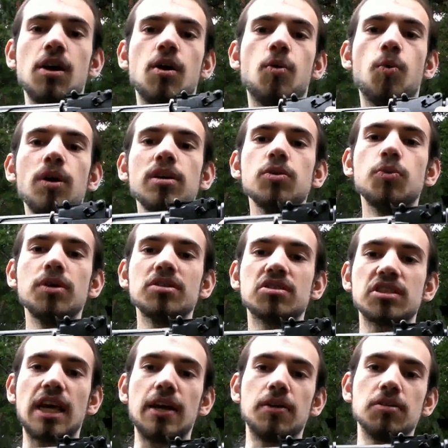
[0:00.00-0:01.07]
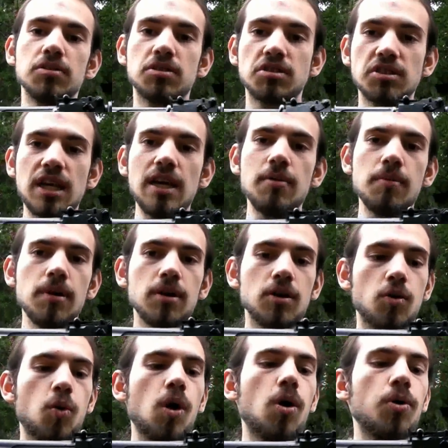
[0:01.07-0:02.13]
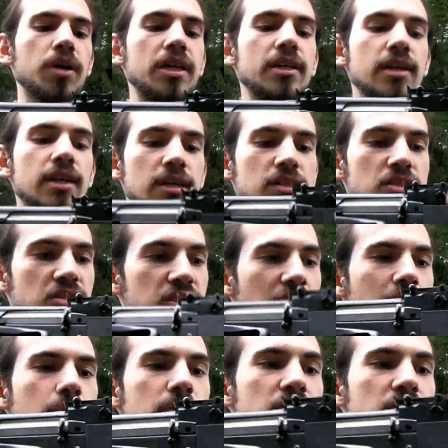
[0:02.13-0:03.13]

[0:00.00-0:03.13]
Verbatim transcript: One to one scale, same quality, same